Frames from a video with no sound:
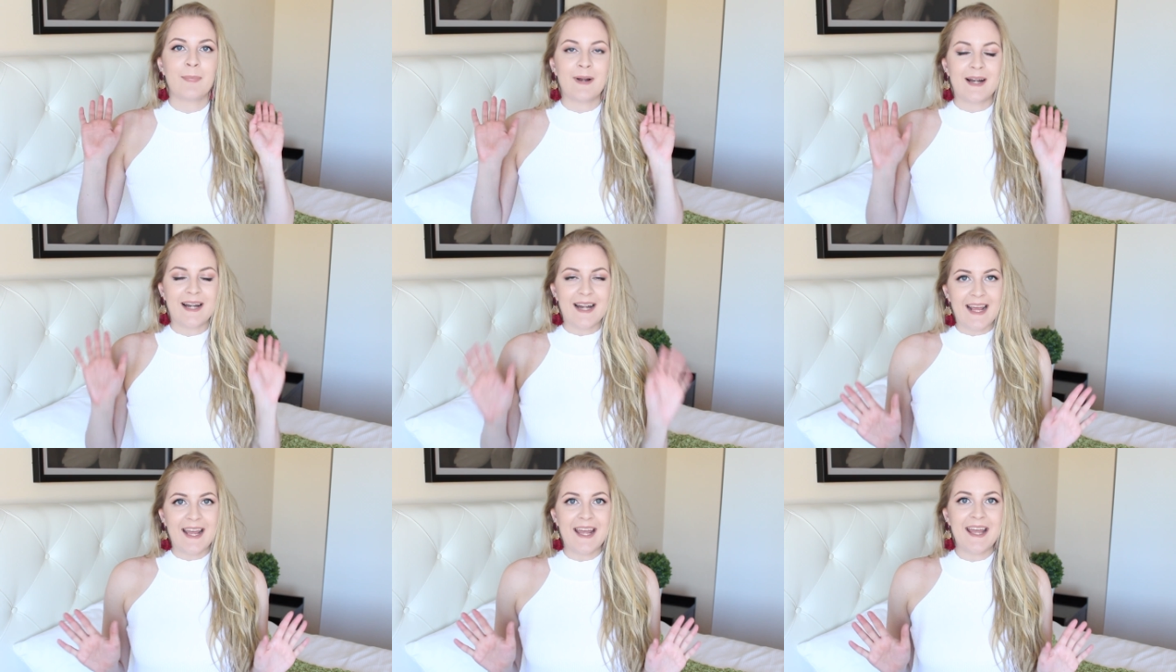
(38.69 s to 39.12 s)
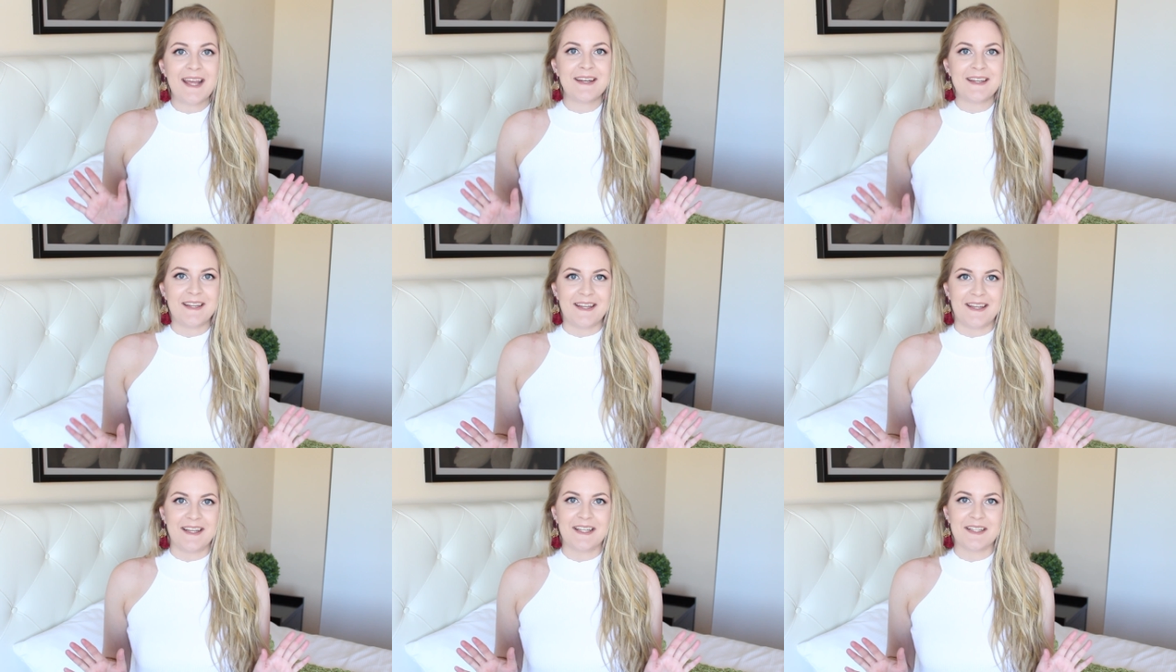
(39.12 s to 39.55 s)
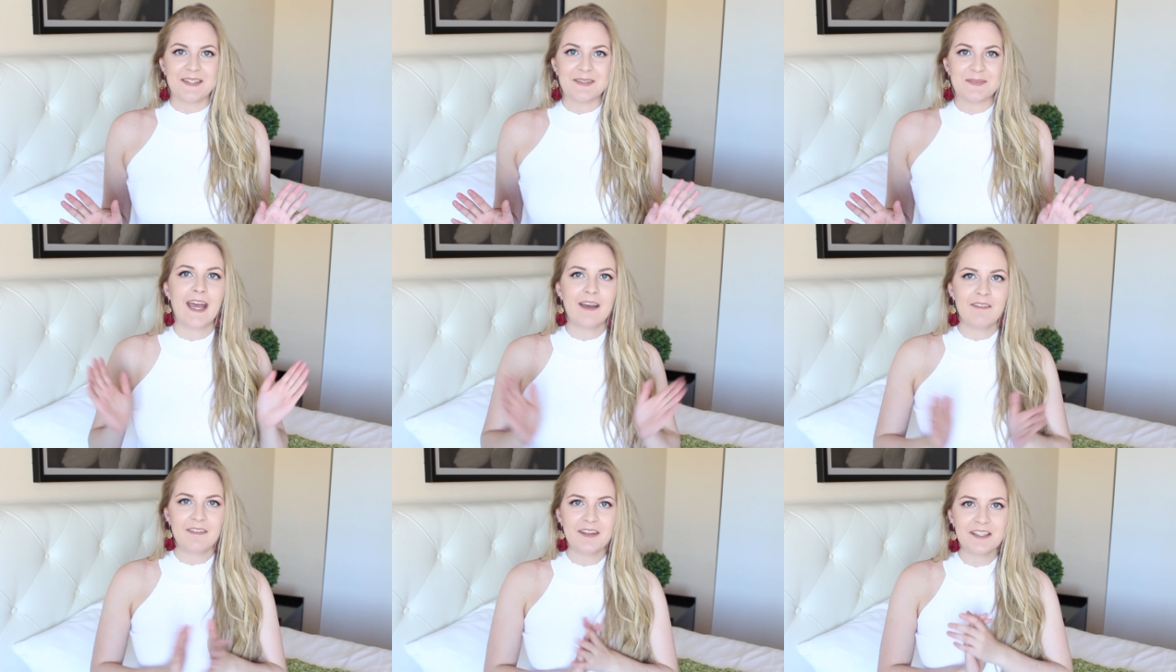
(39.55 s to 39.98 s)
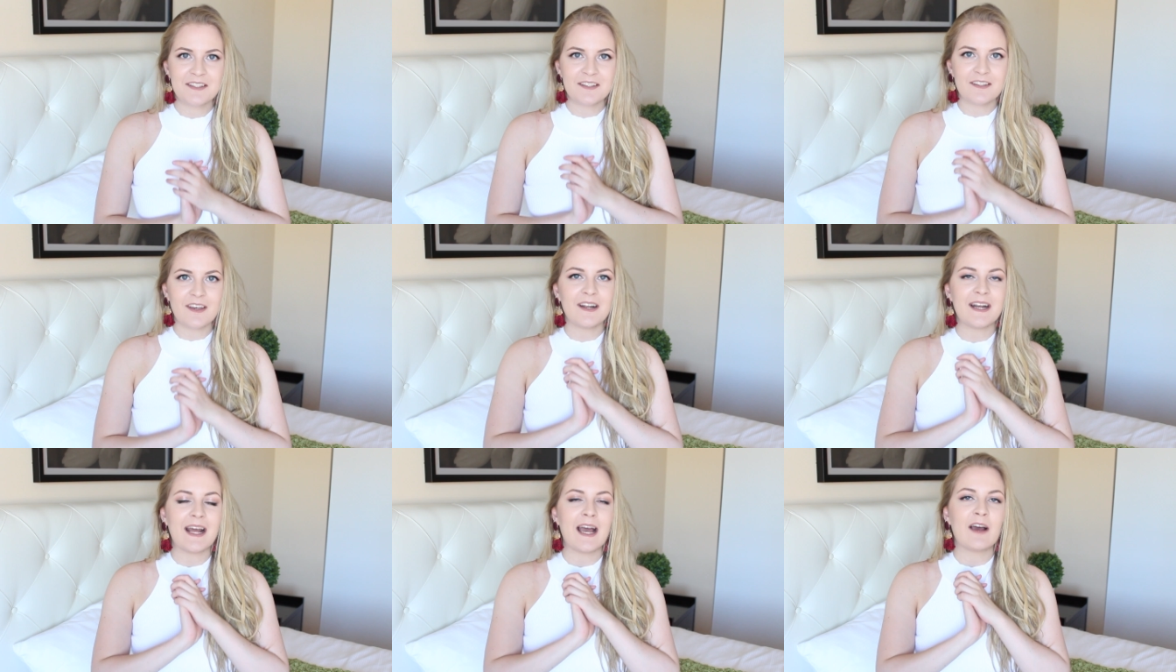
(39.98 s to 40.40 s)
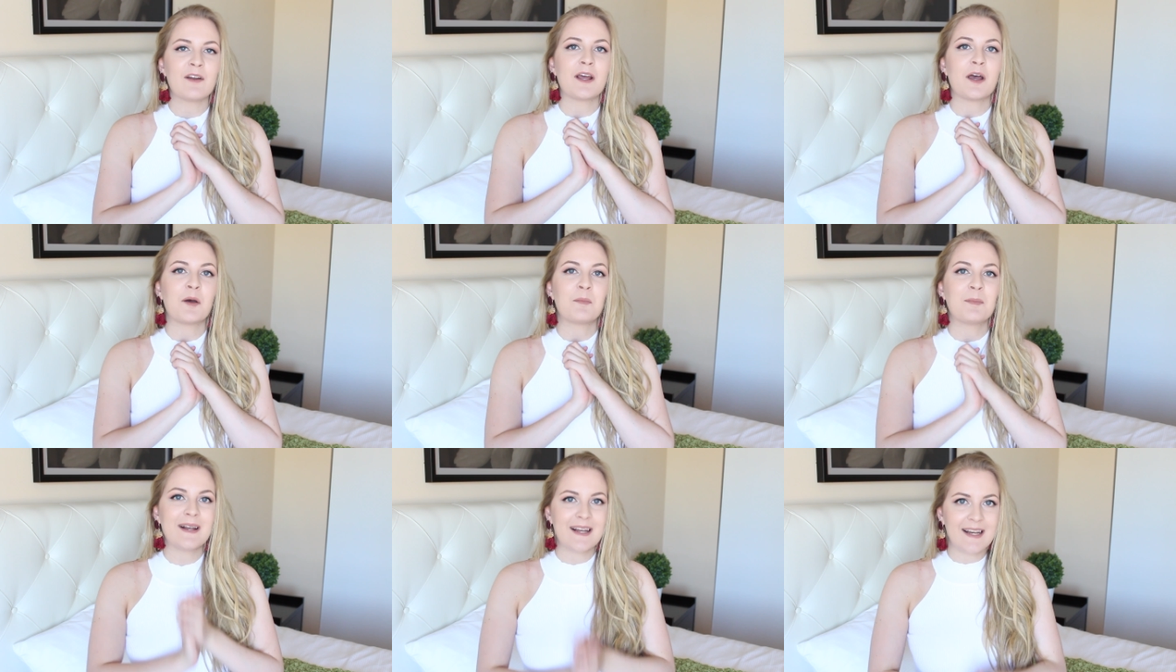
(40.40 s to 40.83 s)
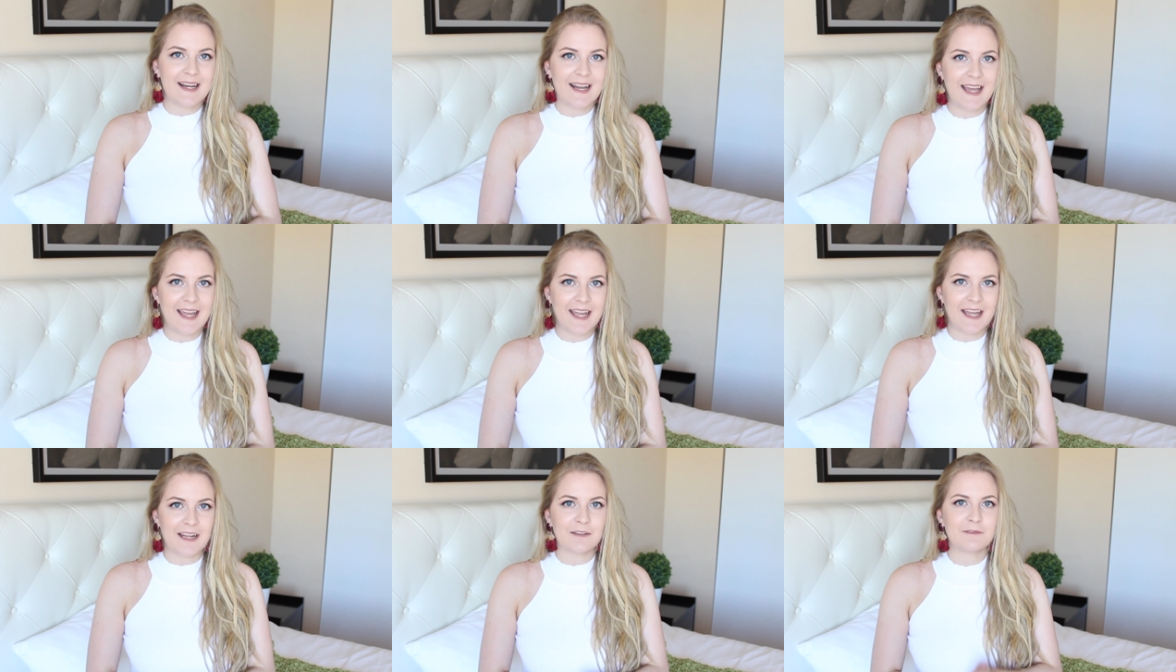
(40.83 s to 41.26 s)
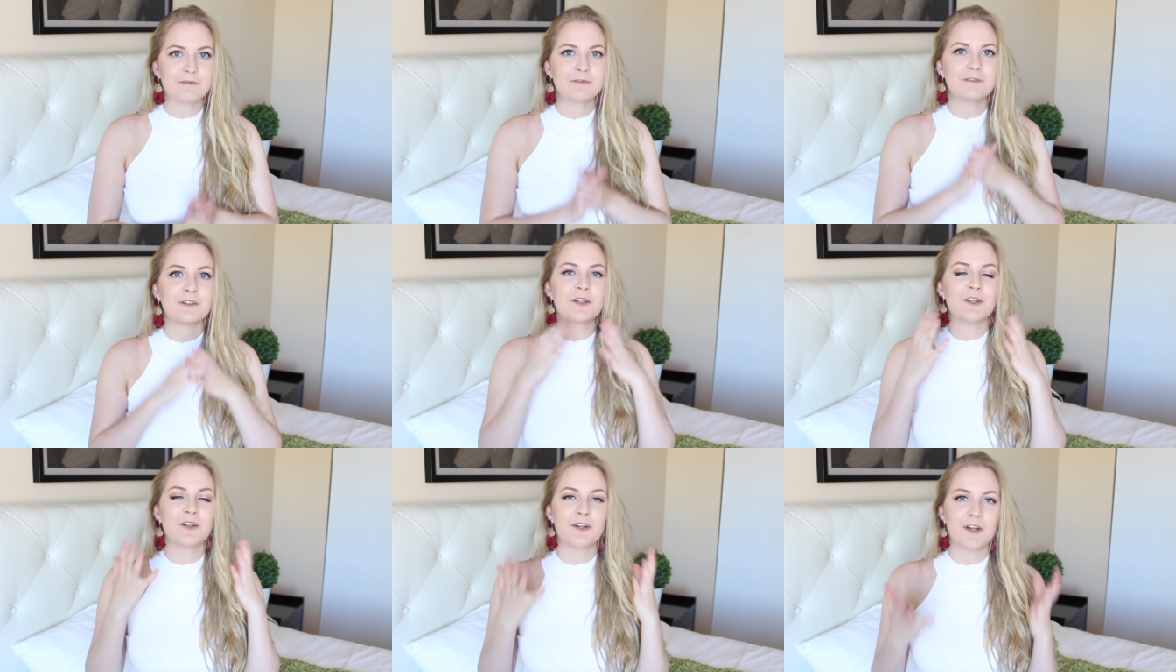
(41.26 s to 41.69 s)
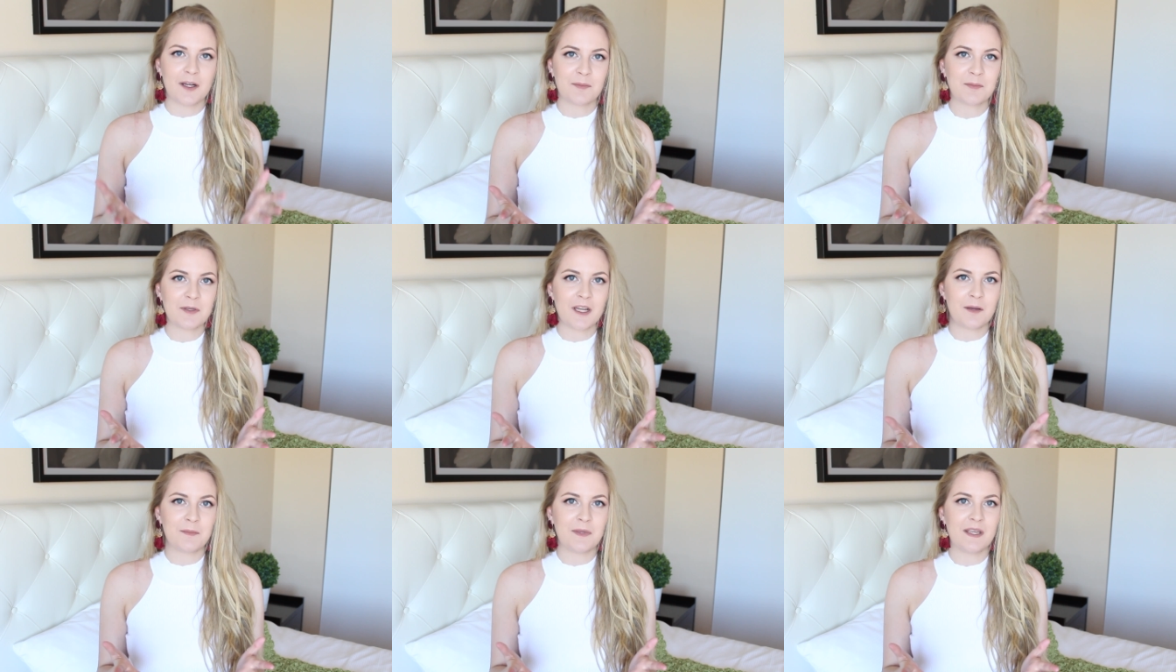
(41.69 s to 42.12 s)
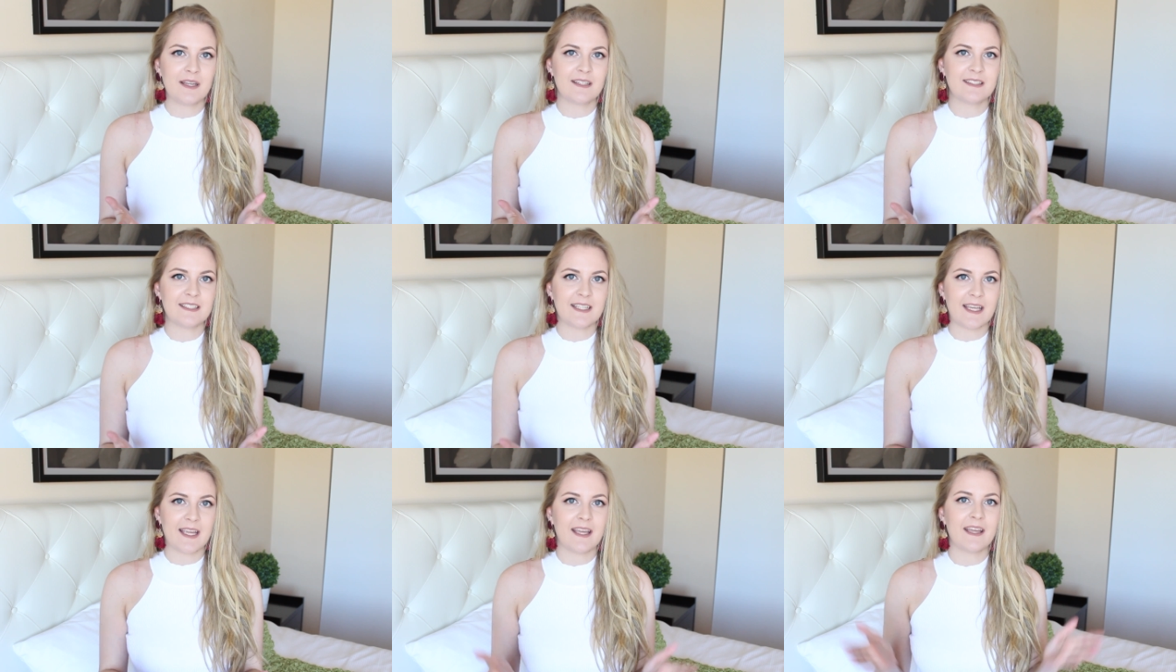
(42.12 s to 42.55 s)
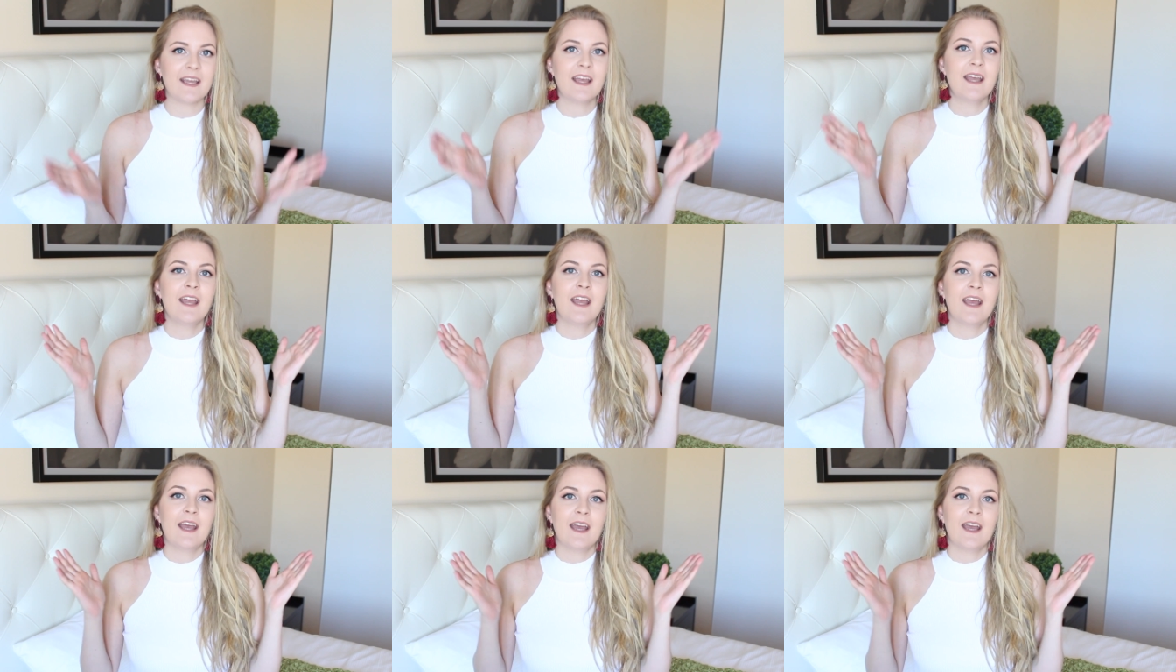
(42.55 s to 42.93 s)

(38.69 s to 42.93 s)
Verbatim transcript: Planning. Having sought out a plan for your upcoming day